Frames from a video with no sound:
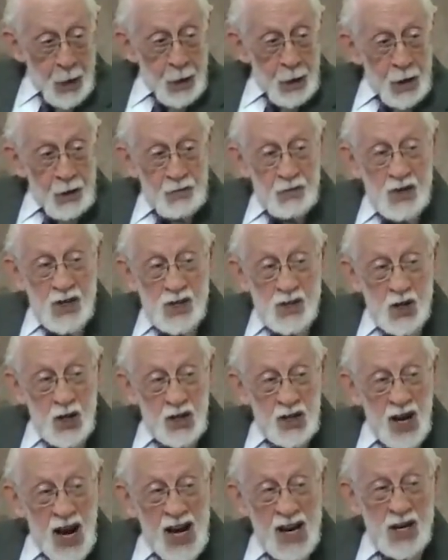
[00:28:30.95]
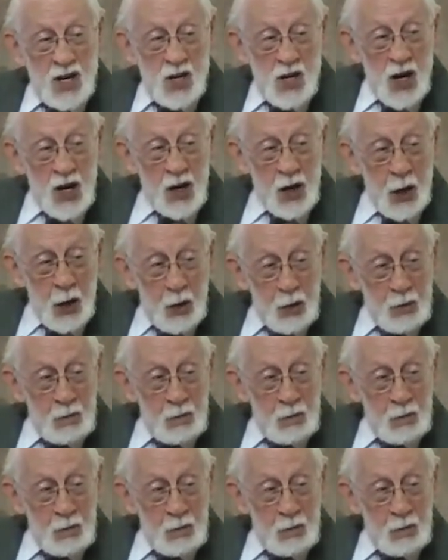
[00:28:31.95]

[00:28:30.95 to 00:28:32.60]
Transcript: a visitation.